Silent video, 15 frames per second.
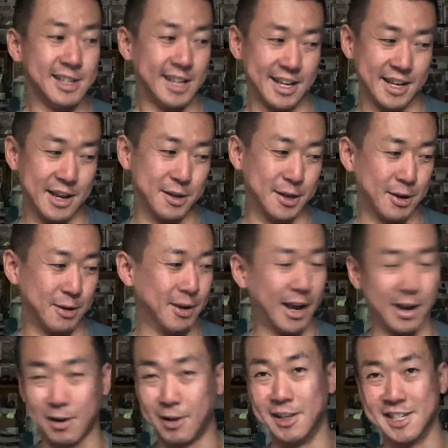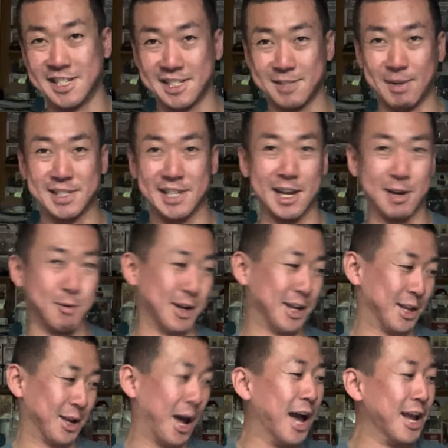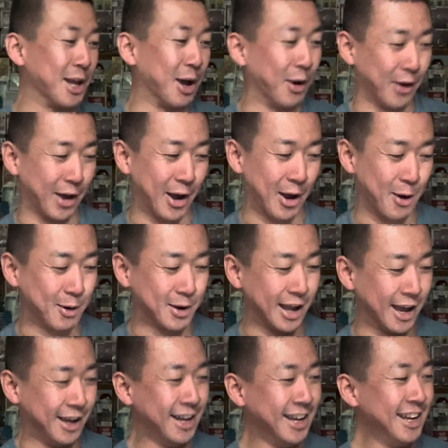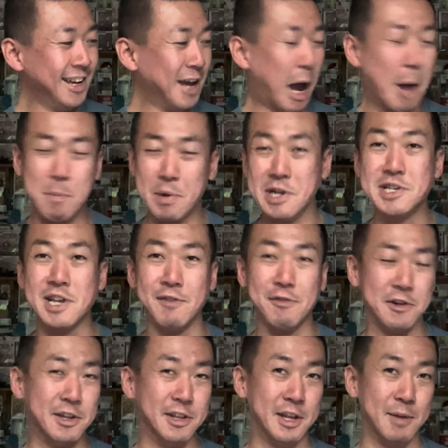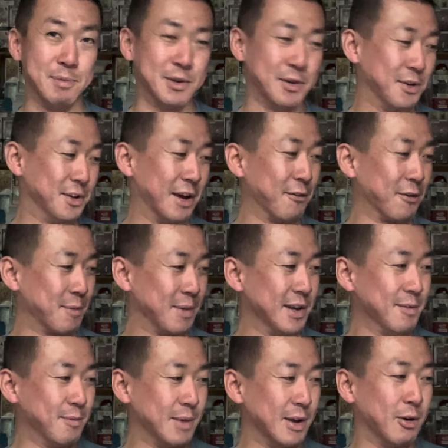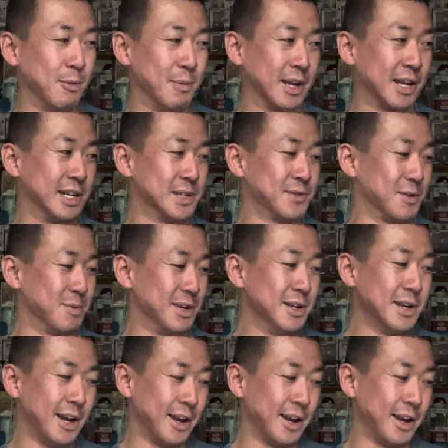And then now I got, this is my second one. I appreciate for them doing that for me, or making this for me.